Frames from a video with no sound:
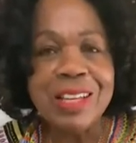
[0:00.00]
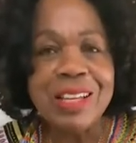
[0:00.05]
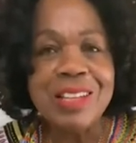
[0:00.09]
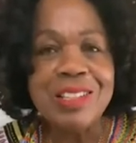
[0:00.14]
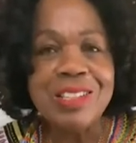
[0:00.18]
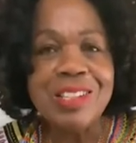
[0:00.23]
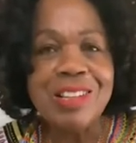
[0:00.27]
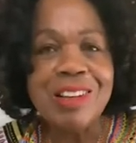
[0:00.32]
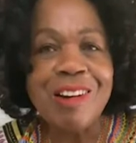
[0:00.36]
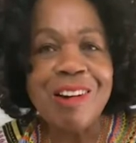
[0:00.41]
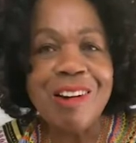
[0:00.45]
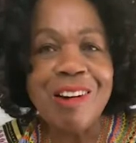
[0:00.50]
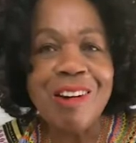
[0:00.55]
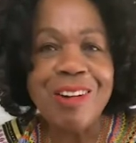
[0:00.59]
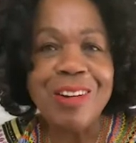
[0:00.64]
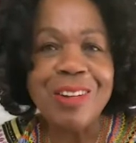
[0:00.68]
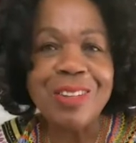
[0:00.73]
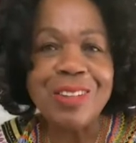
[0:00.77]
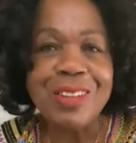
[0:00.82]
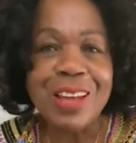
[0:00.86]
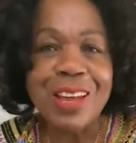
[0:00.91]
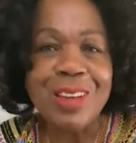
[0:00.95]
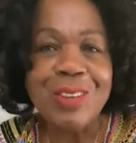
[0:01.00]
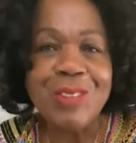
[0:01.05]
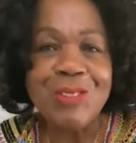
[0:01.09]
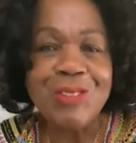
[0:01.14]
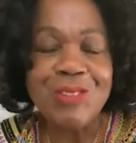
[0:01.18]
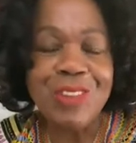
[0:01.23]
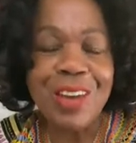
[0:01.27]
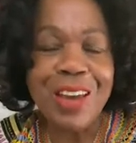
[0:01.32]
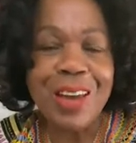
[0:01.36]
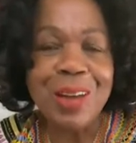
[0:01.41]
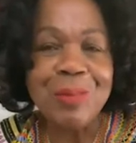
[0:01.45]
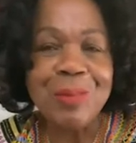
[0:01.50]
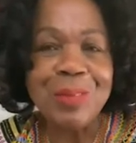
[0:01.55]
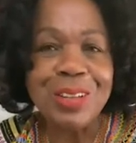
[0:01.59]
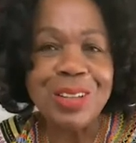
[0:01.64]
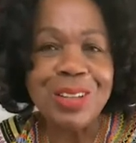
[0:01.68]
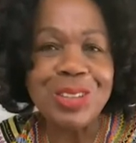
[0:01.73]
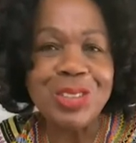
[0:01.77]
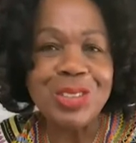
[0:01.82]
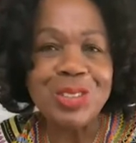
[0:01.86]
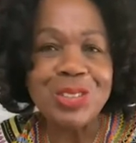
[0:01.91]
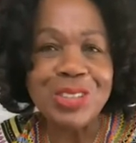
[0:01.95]
It's called a
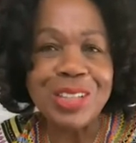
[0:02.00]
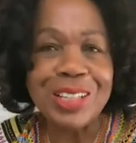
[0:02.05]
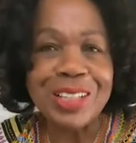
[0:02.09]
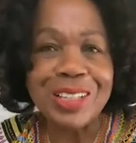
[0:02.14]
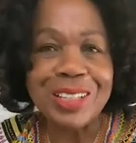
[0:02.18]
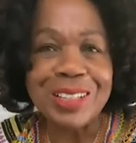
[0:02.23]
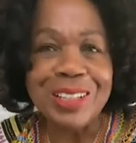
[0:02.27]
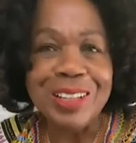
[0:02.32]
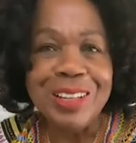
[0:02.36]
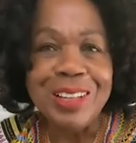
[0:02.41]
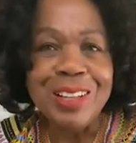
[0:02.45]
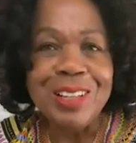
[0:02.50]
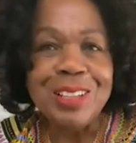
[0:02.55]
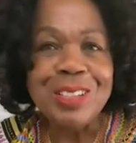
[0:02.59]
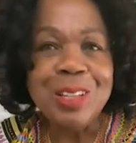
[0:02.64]
family tree.